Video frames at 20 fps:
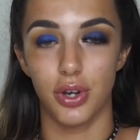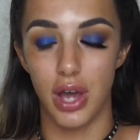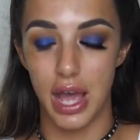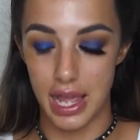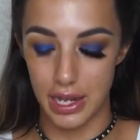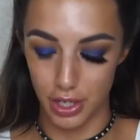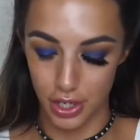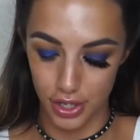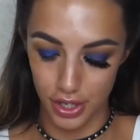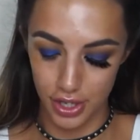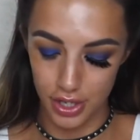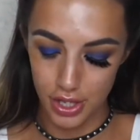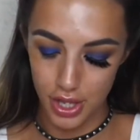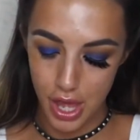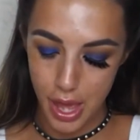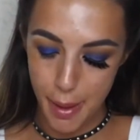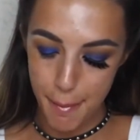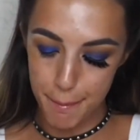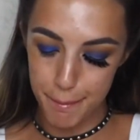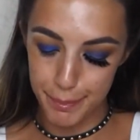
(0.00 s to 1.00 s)
Eyelure,
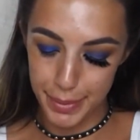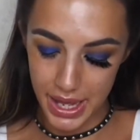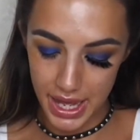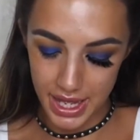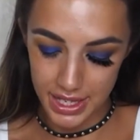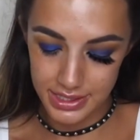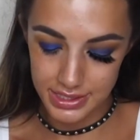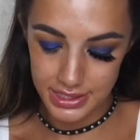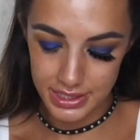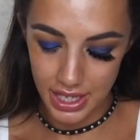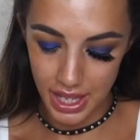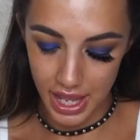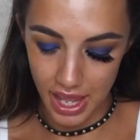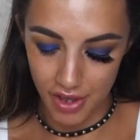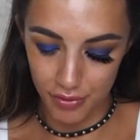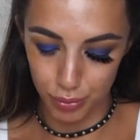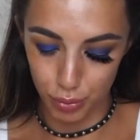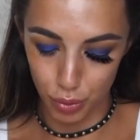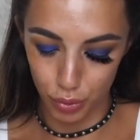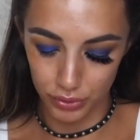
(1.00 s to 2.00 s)
but I
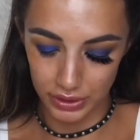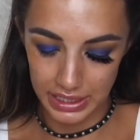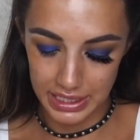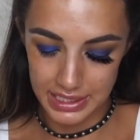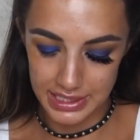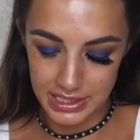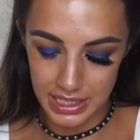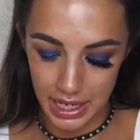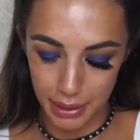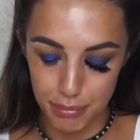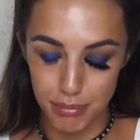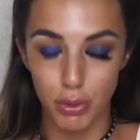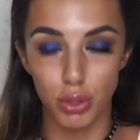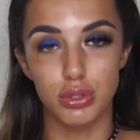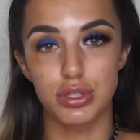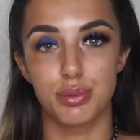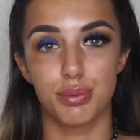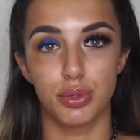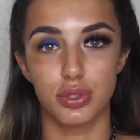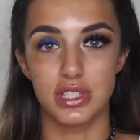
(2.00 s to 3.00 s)
have worn these like
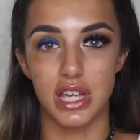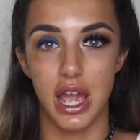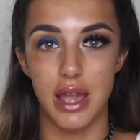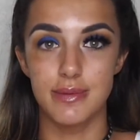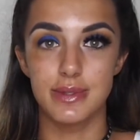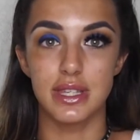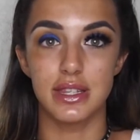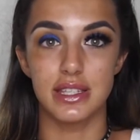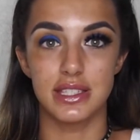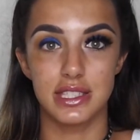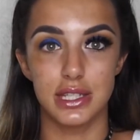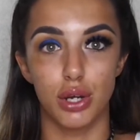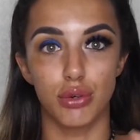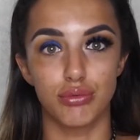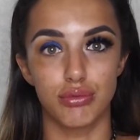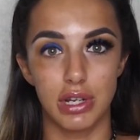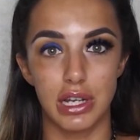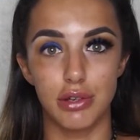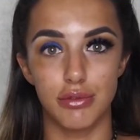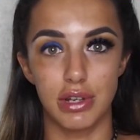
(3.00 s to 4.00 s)
multiple times and they're still
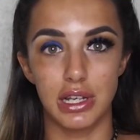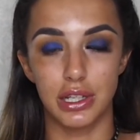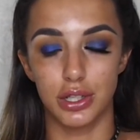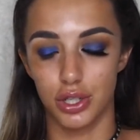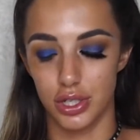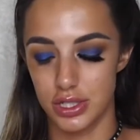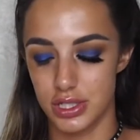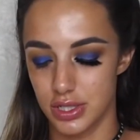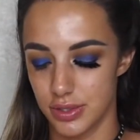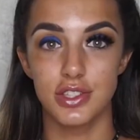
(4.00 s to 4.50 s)
really good.